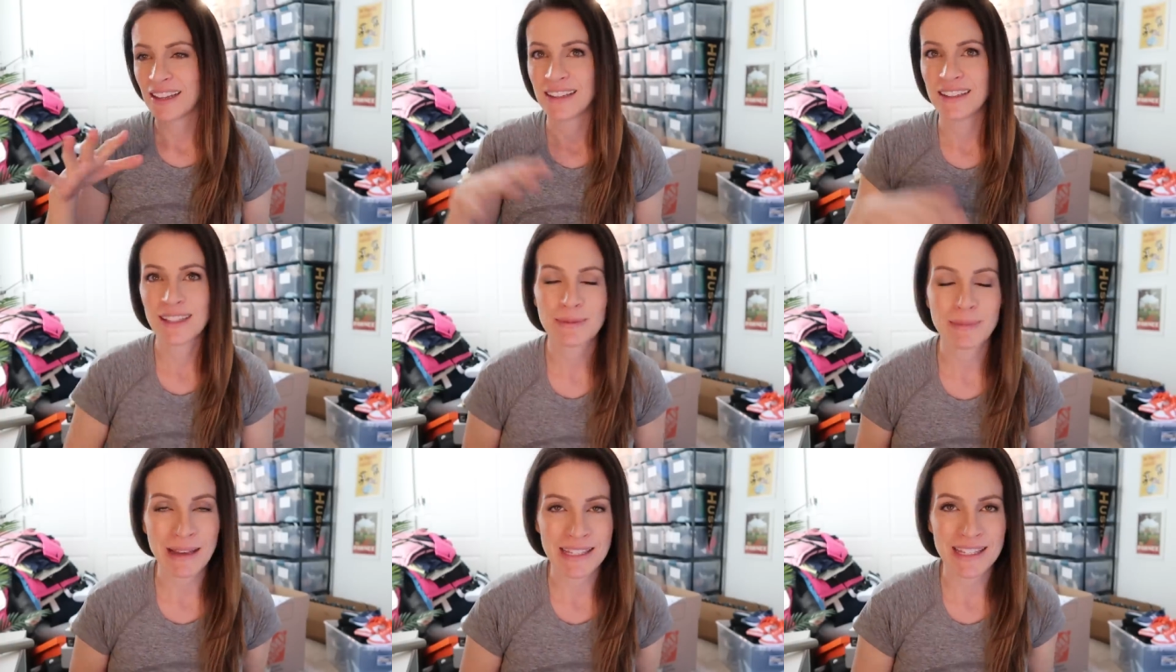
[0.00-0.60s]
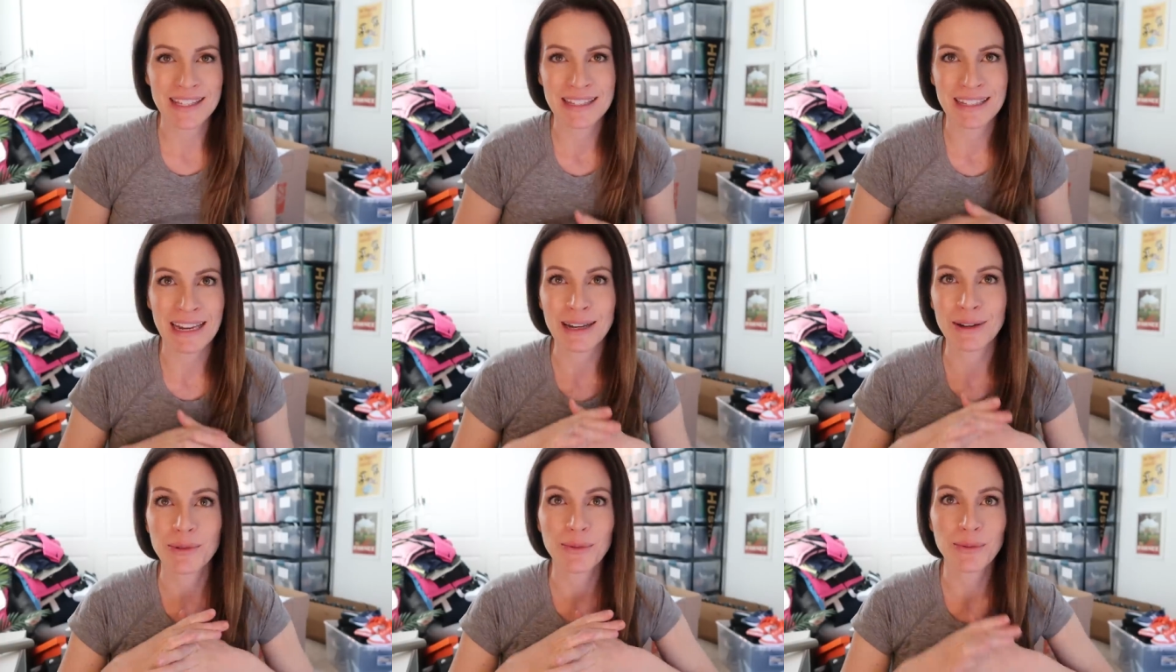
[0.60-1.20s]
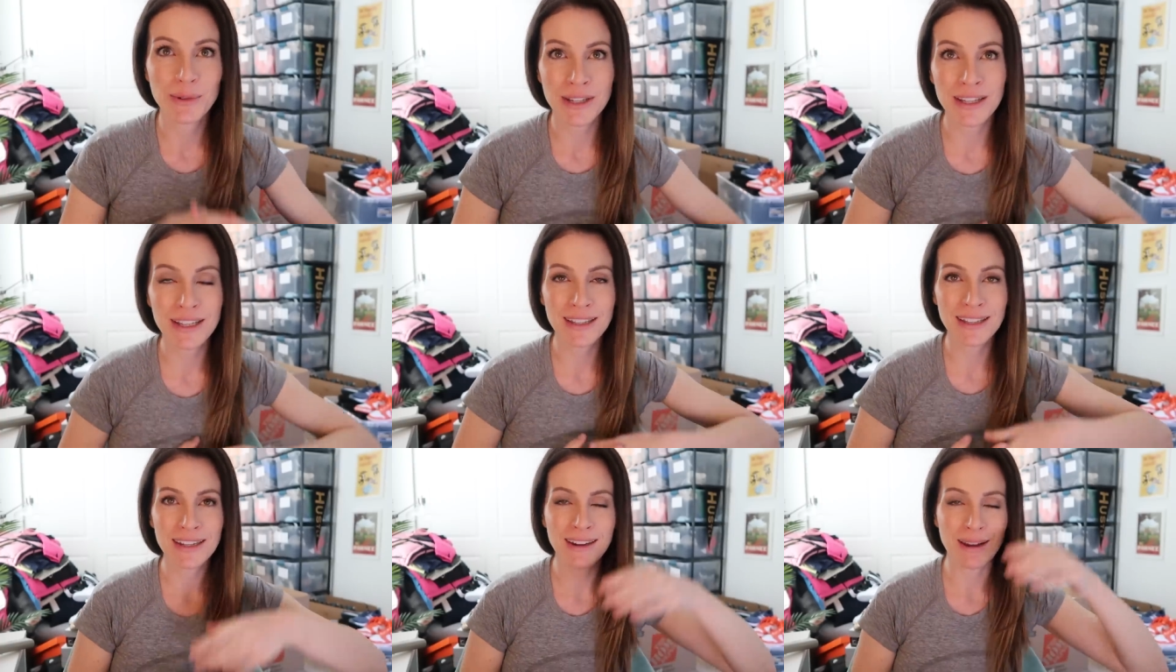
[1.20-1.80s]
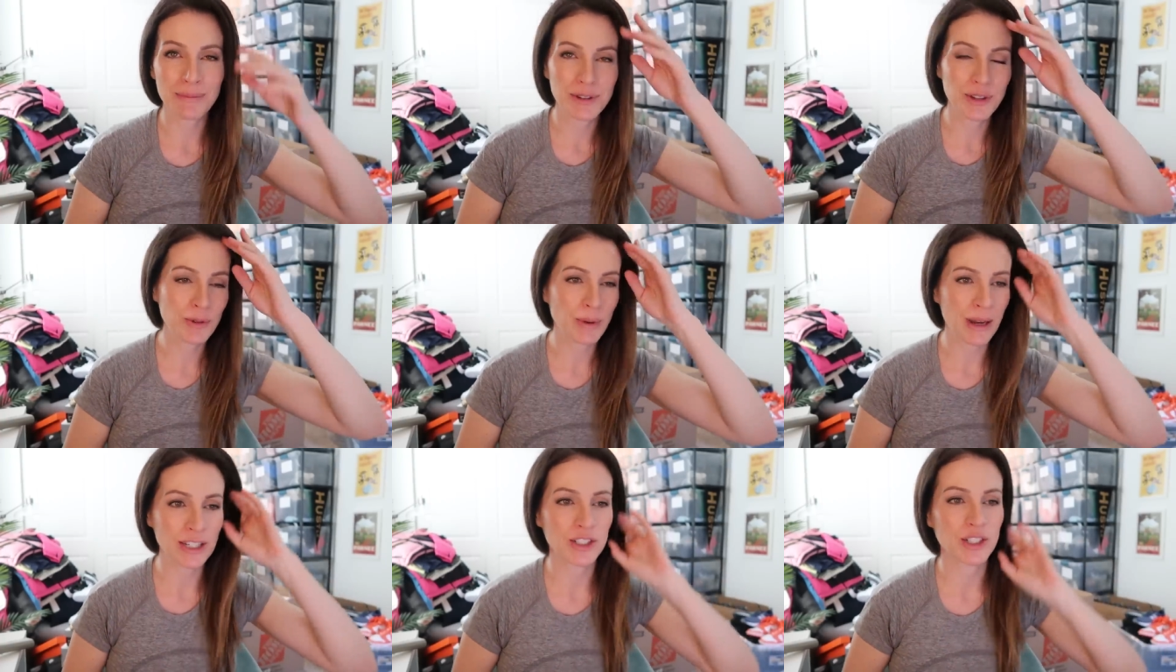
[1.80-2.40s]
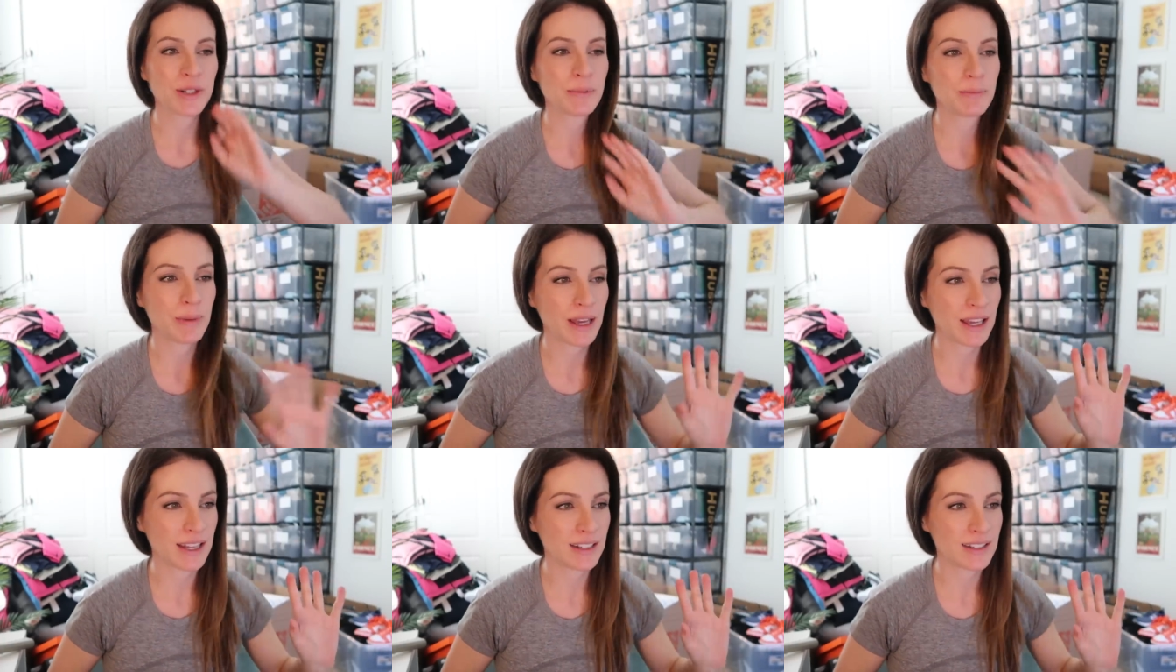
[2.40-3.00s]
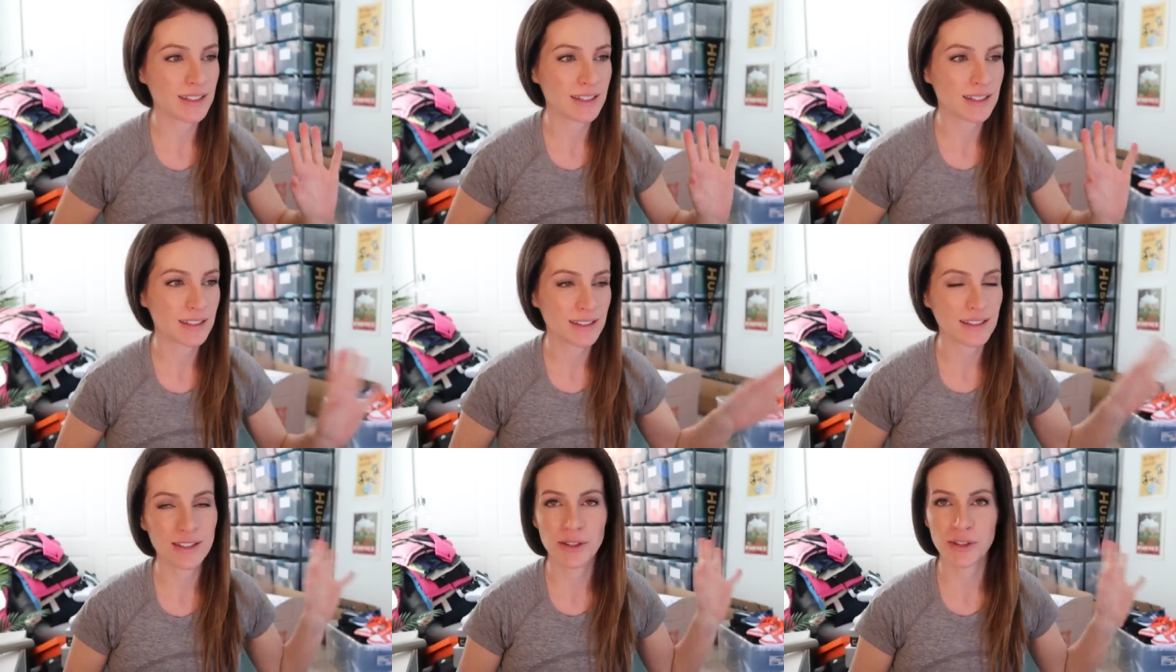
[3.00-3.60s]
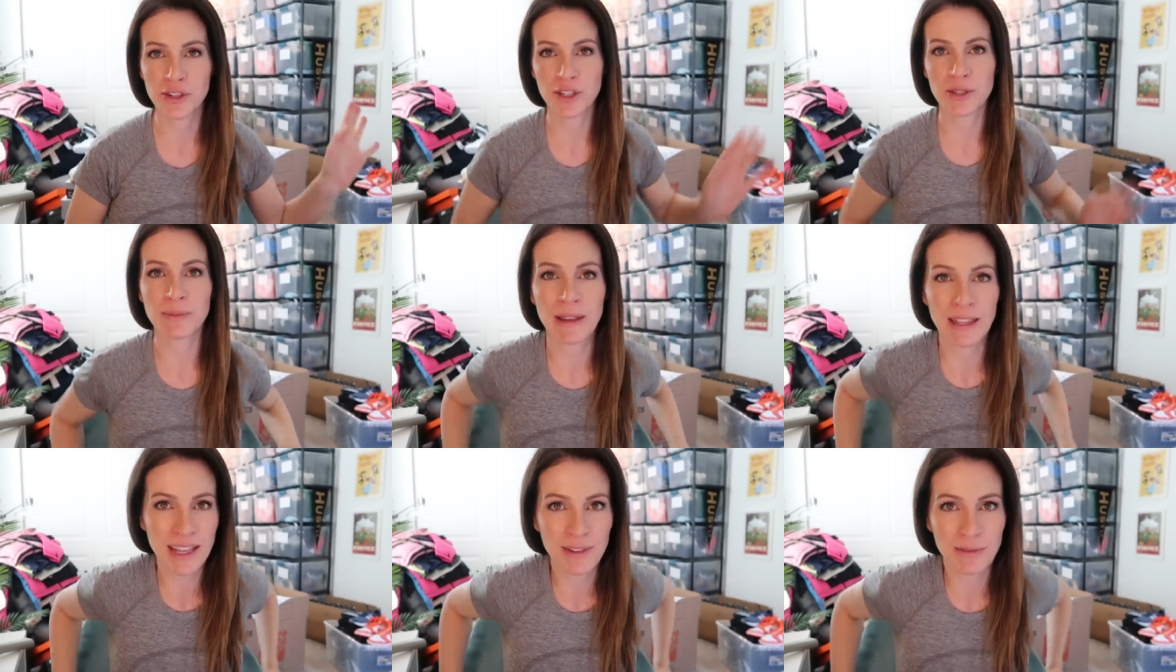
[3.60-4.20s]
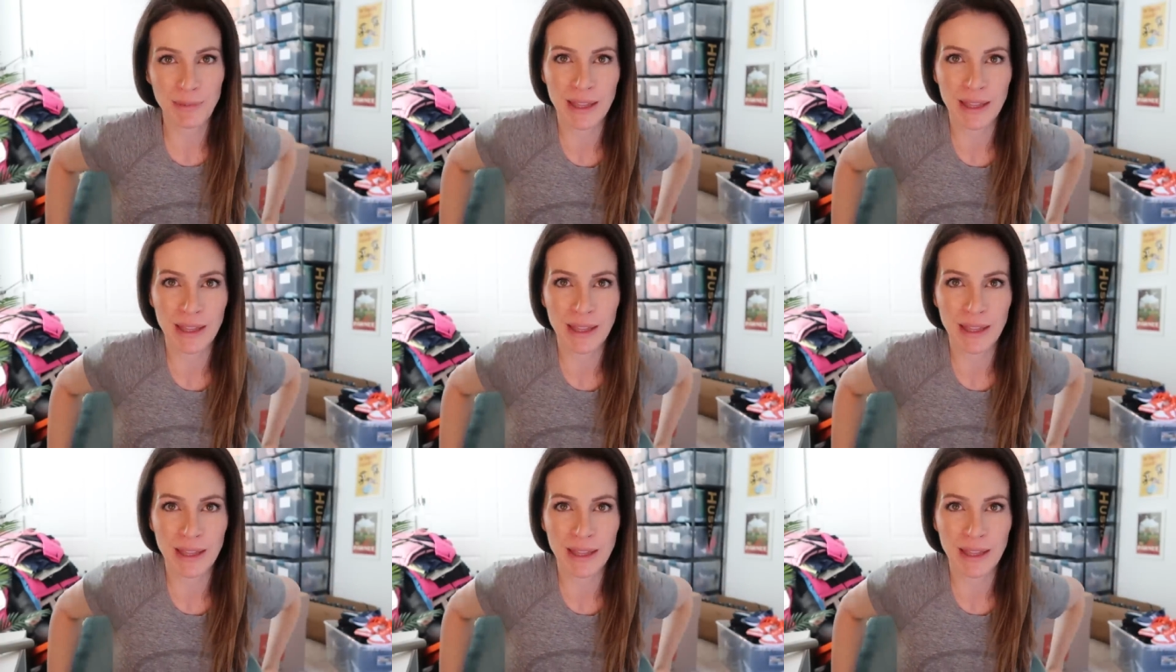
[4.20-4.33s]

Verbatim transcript: This mess is not really cleaned up too much, but this is just my life.